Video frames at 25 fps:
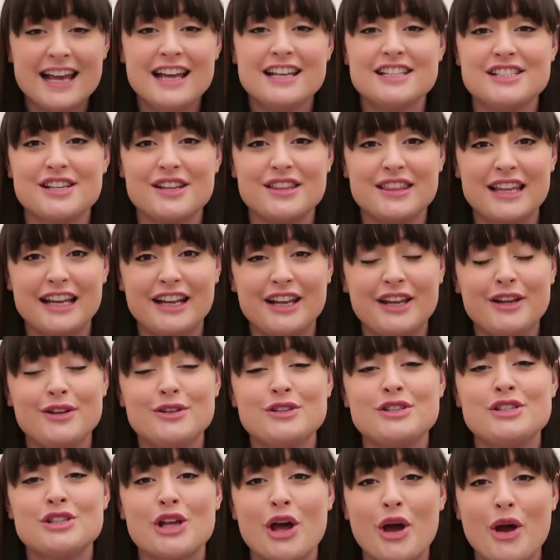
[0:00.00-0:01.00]
So thank
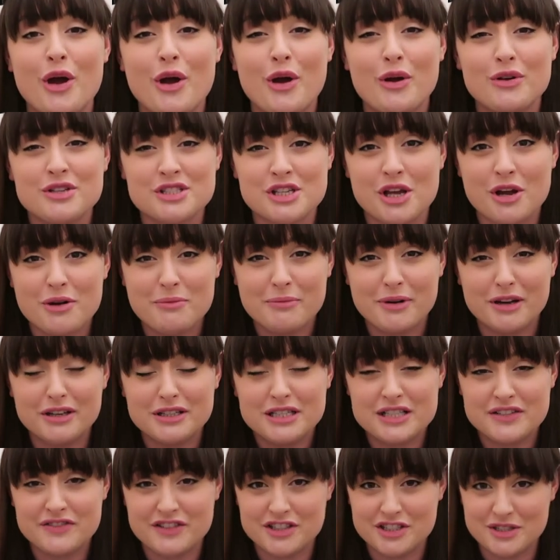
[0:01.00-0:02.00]
you so, so
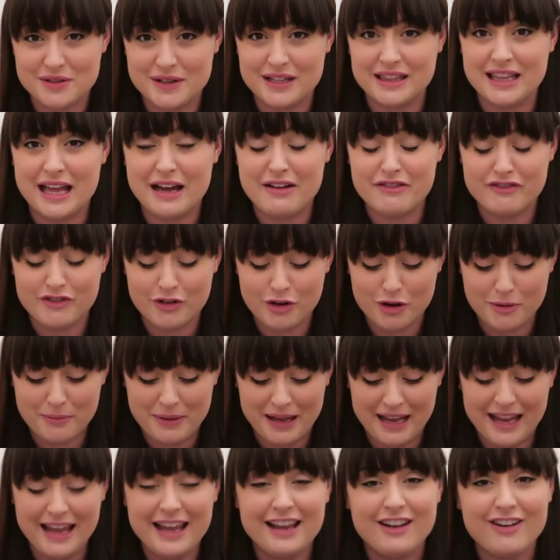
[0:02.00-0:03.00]
much for doing that for
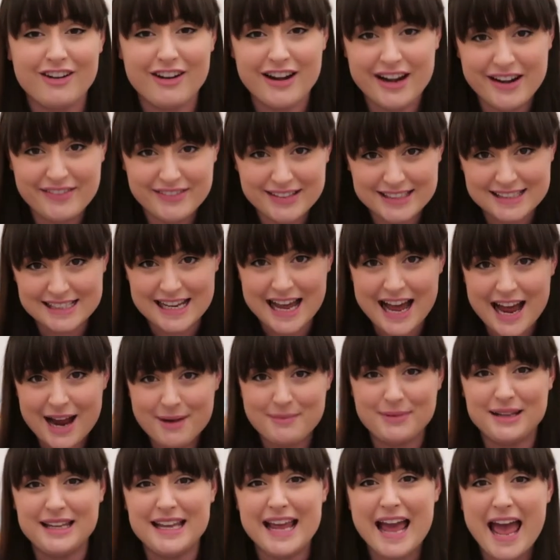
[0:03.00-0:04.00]
me. It got here in
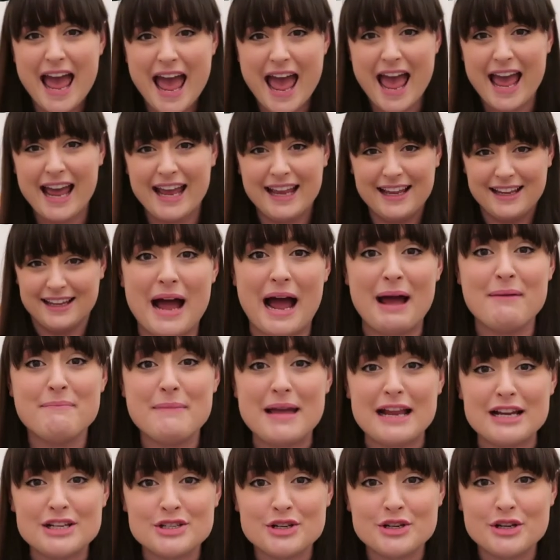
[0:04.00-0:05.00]
time. Yay! And
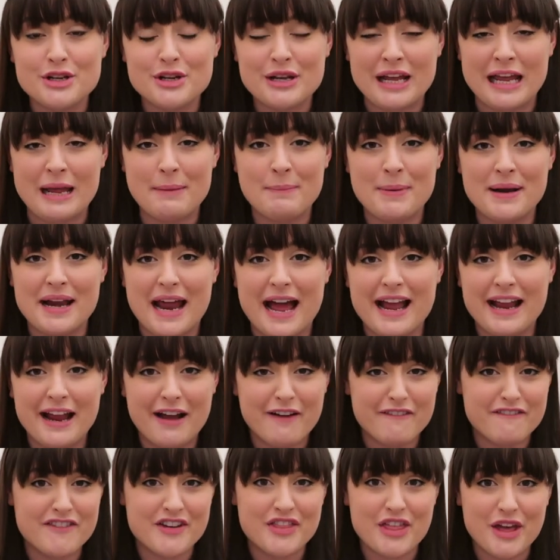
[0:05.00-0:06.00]
make sure you keep an eye
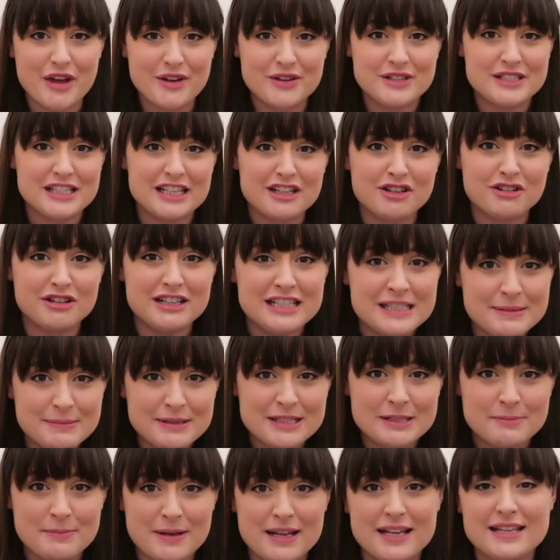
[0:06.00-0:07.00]
out for those
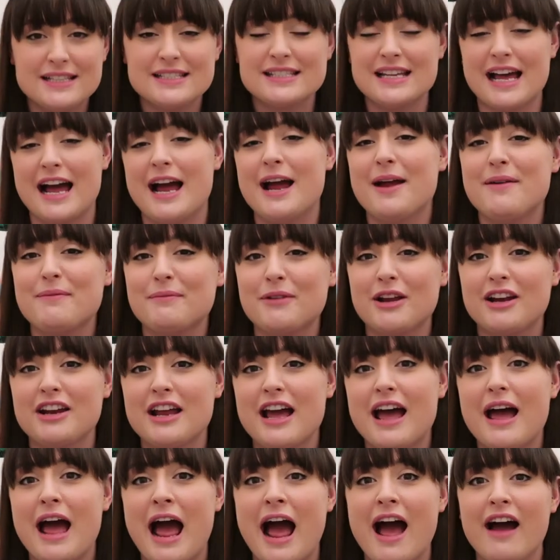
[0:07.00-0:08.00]
Christmas pins. I'm going
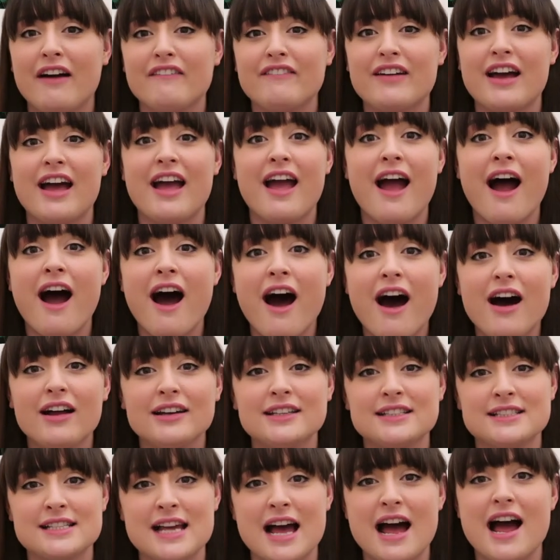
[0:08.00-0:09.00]
to have a
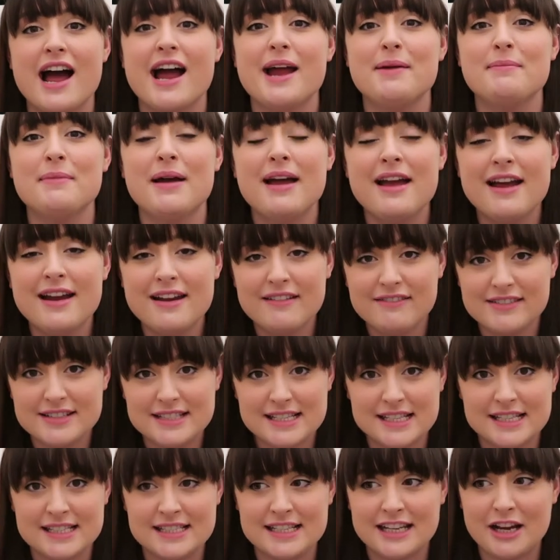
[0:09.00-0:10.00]
hard time
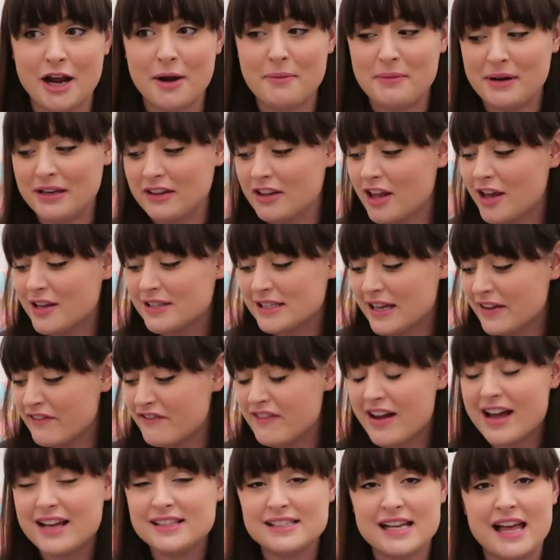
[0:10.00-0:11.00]
resisting opening those. In
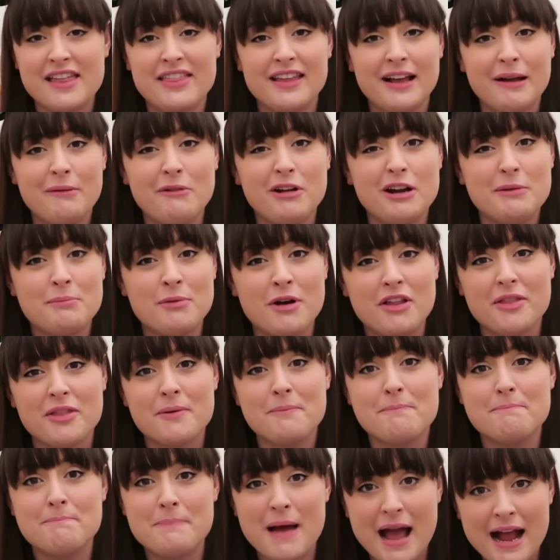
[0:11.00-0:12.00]
fact, I think I'm going
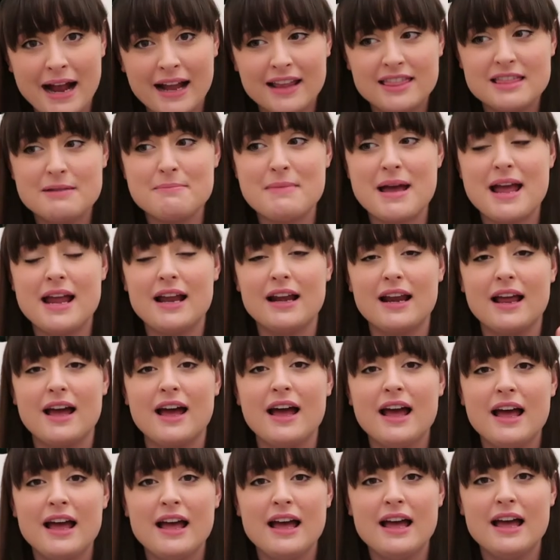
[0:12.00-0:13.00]
them back in the
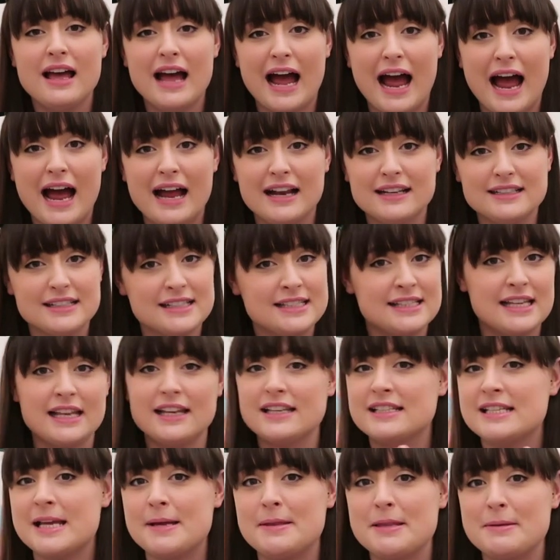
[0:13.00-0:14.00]
mailer and
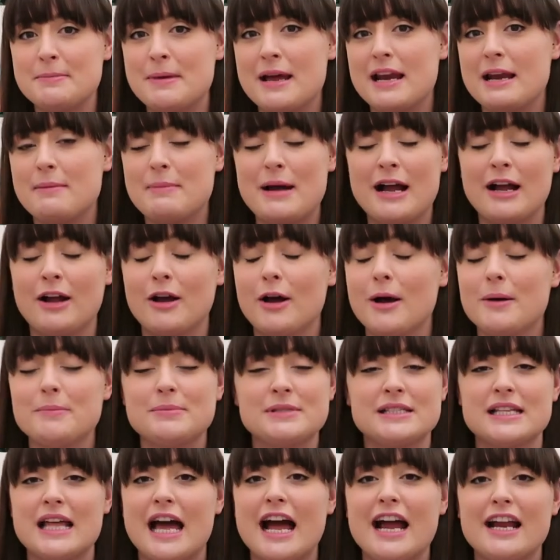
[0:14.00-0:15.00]
sellotape the mailer back up
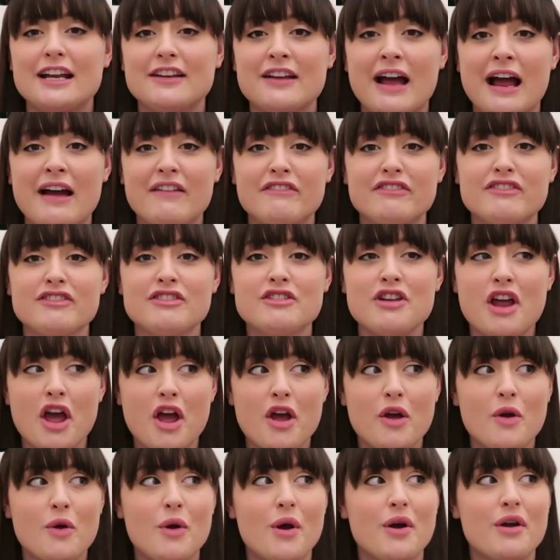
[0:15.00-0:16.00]
so that I'd have
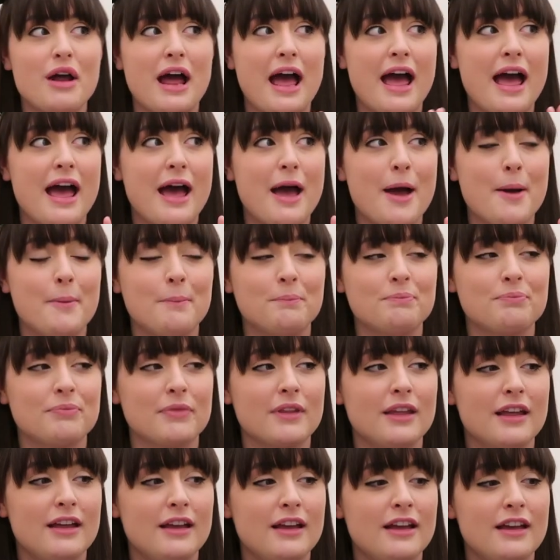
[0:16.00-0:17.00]
no, um,
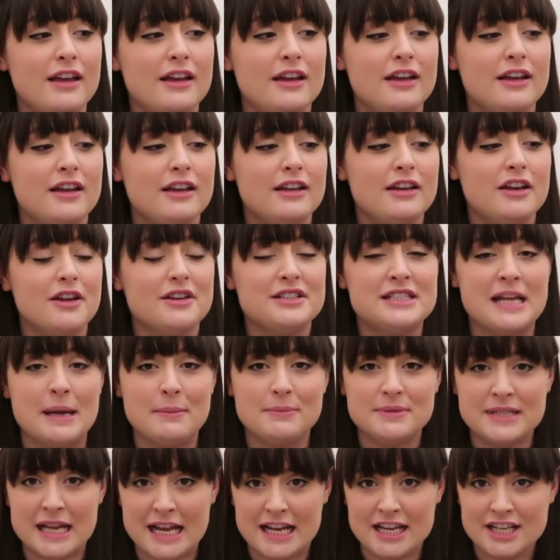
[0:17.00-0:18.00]
no
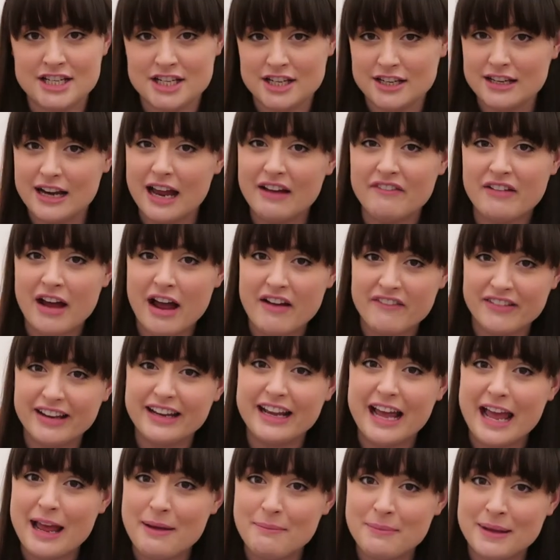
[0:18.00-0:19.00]
temptation of
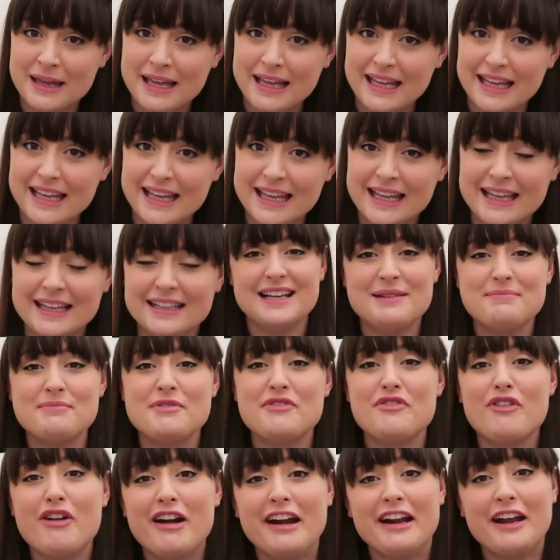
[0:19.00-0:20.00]
having a peek.
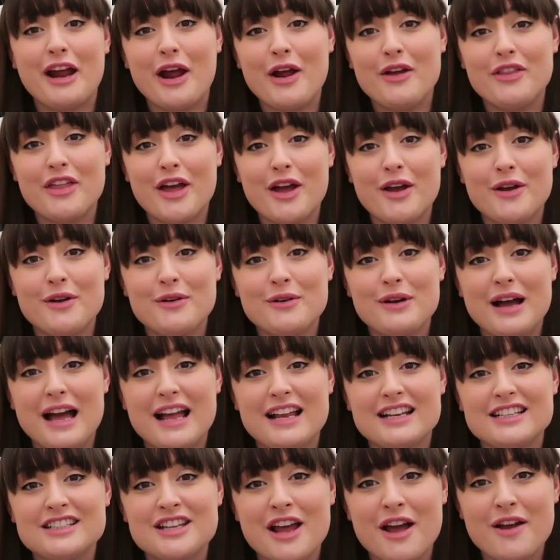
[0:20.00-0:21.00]
Before I go though,
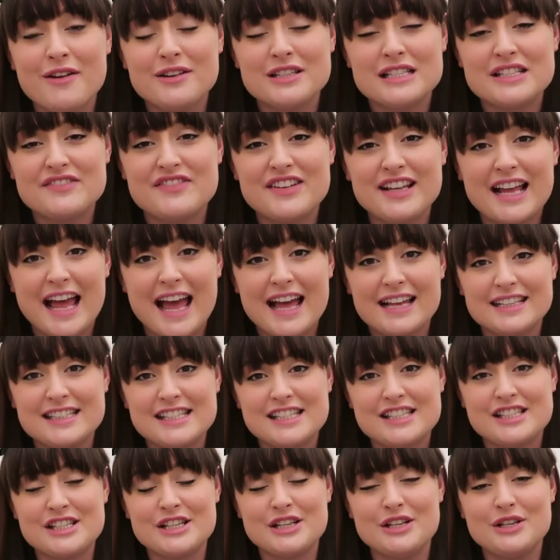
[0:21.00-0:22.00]
don't
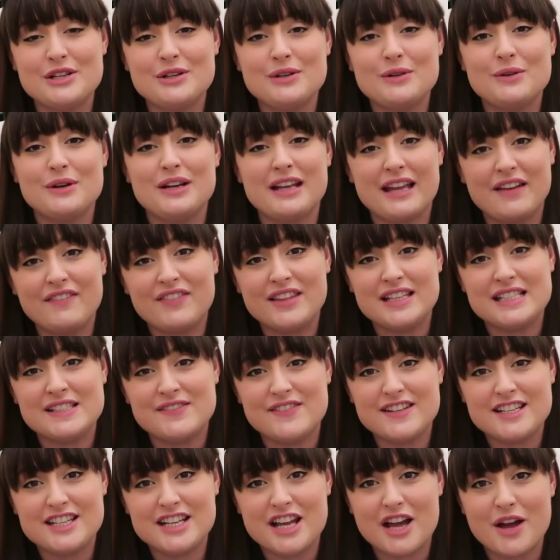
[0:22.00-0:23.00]
forget to give this
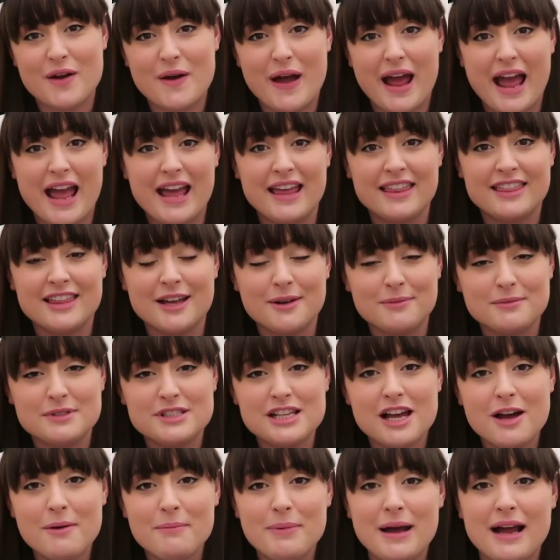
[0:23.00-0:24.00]
video a thumbs
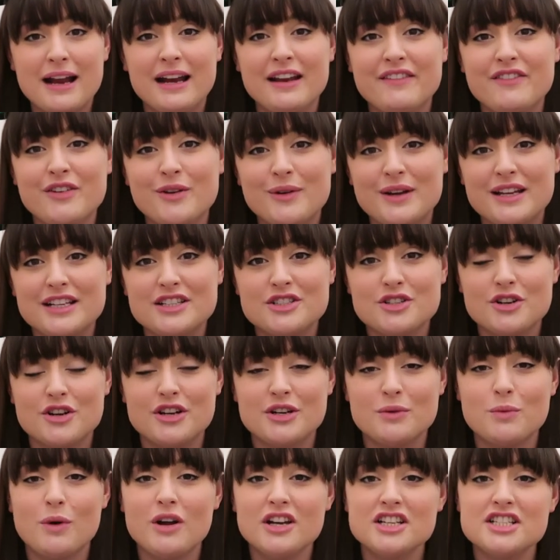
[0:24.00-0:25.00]
up, and if you
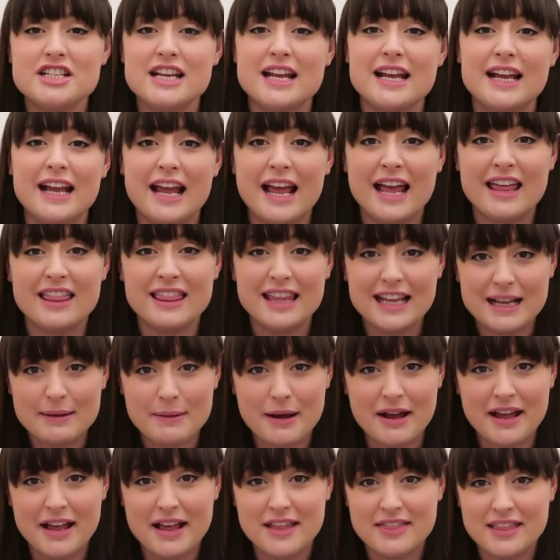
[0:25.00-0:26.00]
enjoyed watching, think
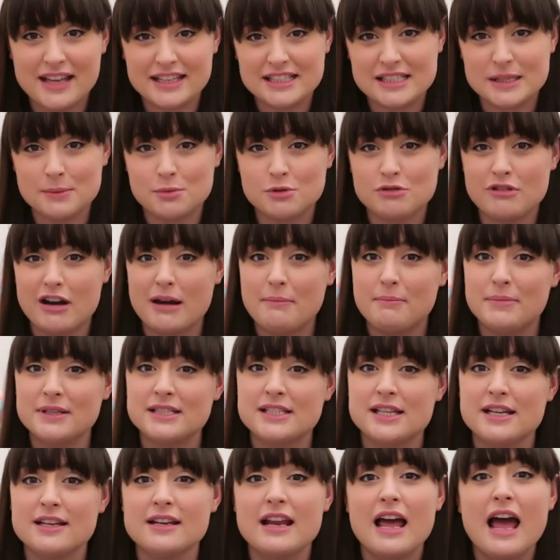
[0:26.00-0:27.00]
about hitting that subscribe
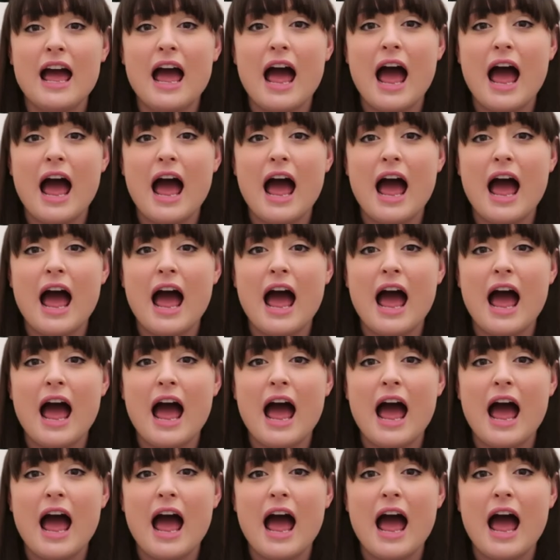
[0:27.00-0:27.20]
button.